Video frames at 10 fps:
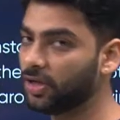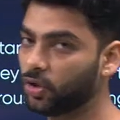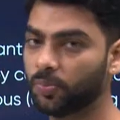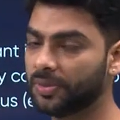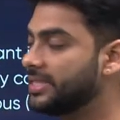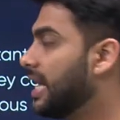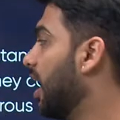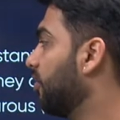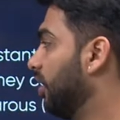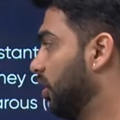and humans
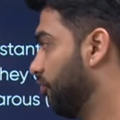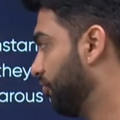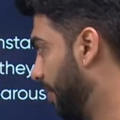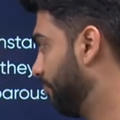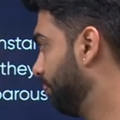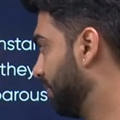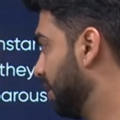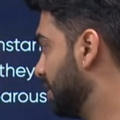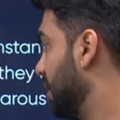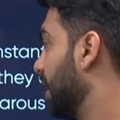are one of them.
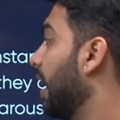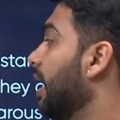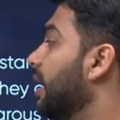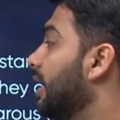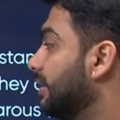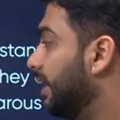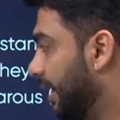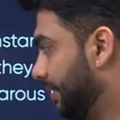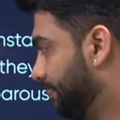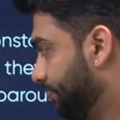Okay?
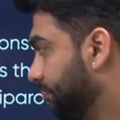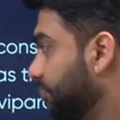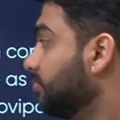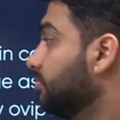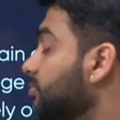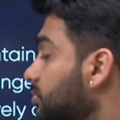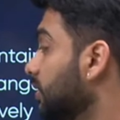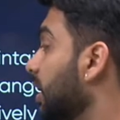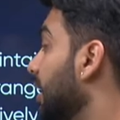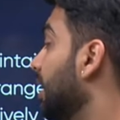Then,
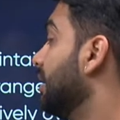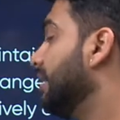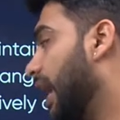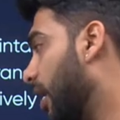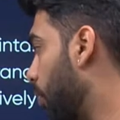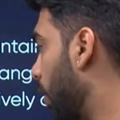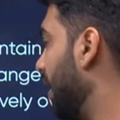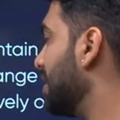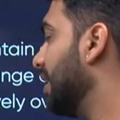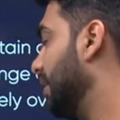their
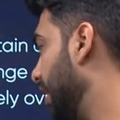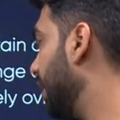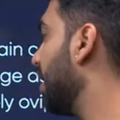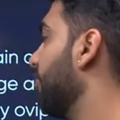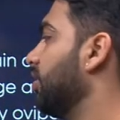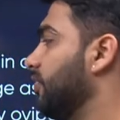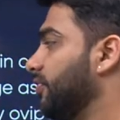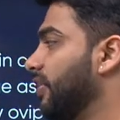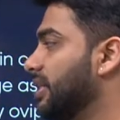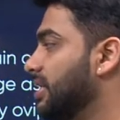body is indeed covered
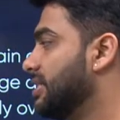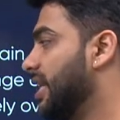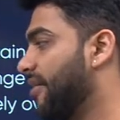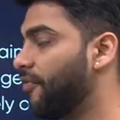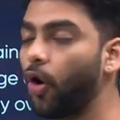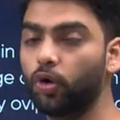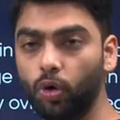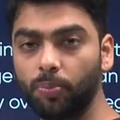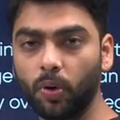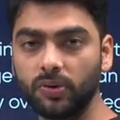with feathers. They have
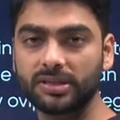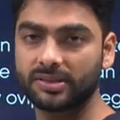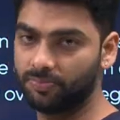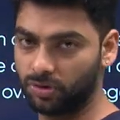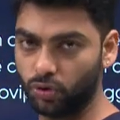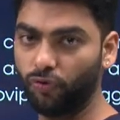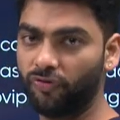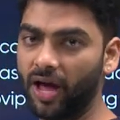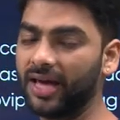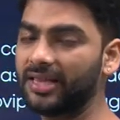hollow bones to
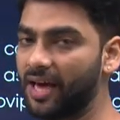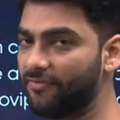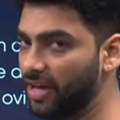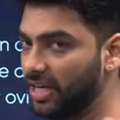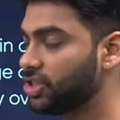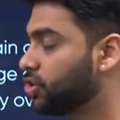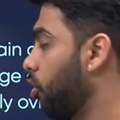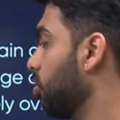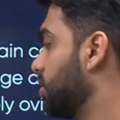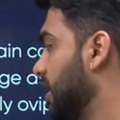fly. They have very
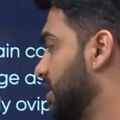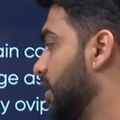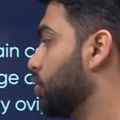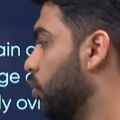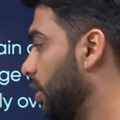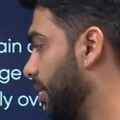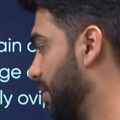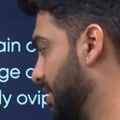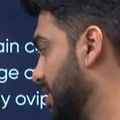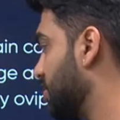strong chest and shoulder
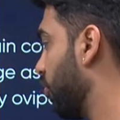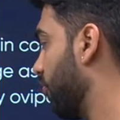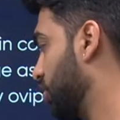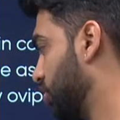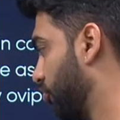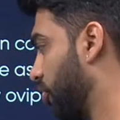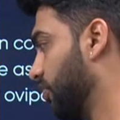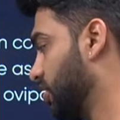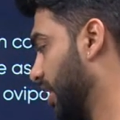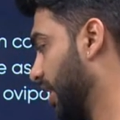muscles from which